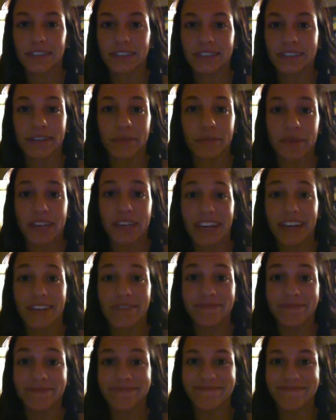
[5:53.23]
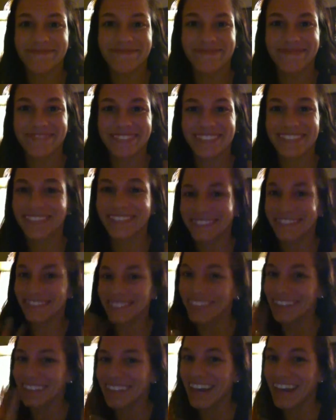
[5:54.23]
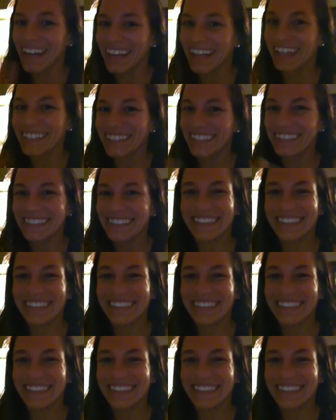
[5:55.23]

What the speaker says: Let it begin. Night.